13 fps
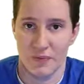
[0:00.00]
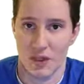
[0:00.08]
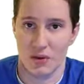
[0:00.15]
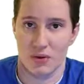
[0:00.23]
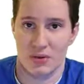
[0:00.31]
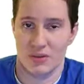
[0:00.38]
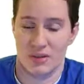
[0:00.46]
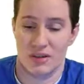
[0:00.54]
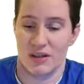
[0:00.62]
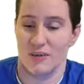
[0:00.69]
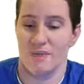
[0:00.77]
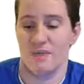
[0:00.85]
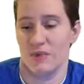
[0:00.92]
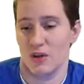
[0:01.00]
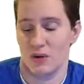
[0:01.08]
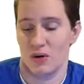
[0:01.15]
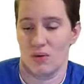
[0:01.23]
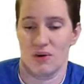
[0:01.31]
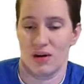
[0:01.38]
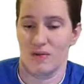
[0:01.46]
congruence theorem,
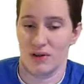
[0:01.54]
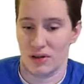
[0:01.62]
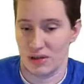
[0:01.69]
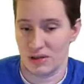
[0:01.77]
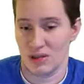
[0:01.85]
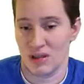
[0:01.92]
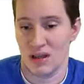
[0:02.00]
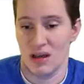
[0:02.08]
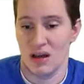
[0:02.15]
or whatever it is,